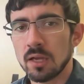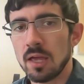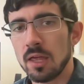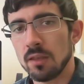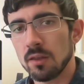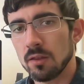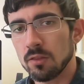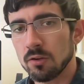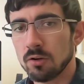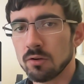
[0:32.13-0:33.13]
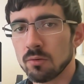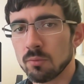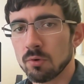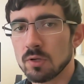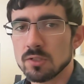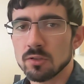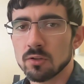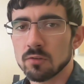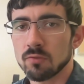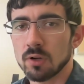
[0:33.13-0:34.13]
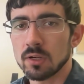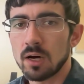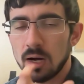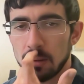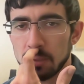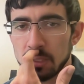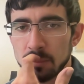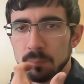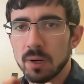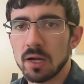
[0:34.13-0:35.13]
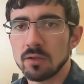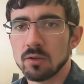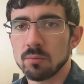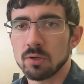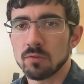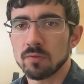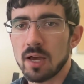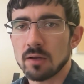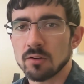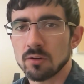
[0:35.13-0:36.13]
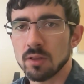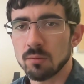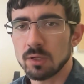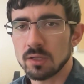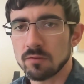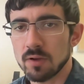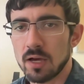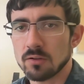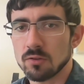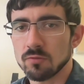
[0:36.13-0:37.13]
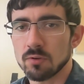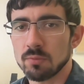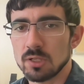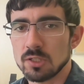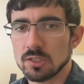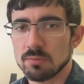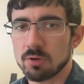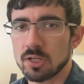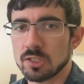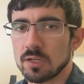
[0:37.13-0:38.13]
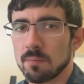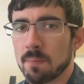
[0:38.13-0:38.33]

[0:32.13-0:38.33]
And third, we're going to look for a common binomial factor that we can factor from each expression.